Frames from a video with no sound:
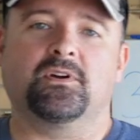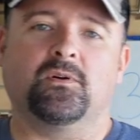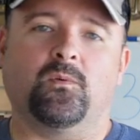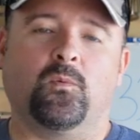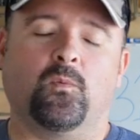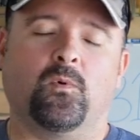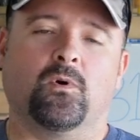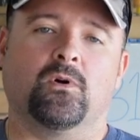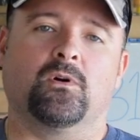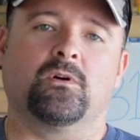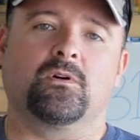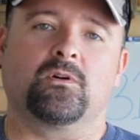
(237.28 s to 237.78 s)

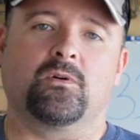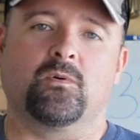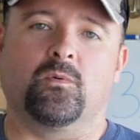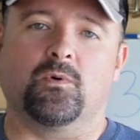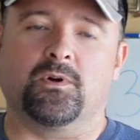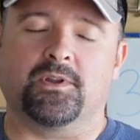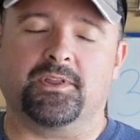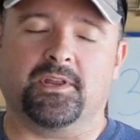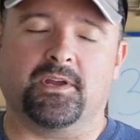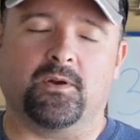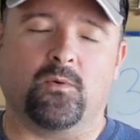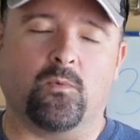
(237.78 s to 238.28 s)
can work
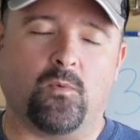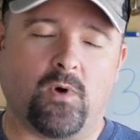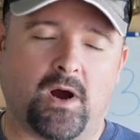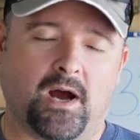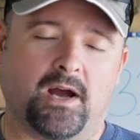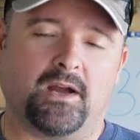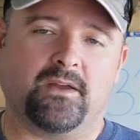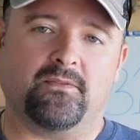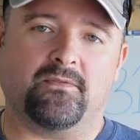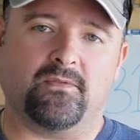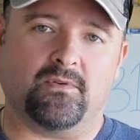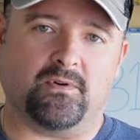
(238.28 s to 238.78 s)
with a
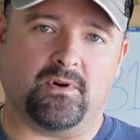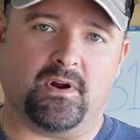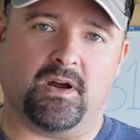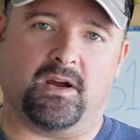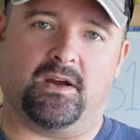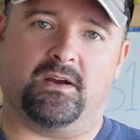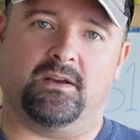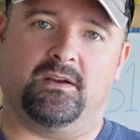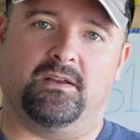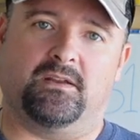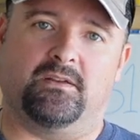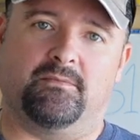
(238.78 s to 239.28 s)
wide
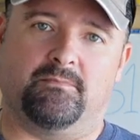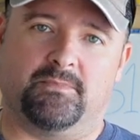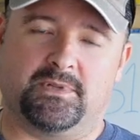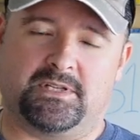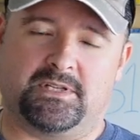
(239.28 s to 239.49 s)
variety of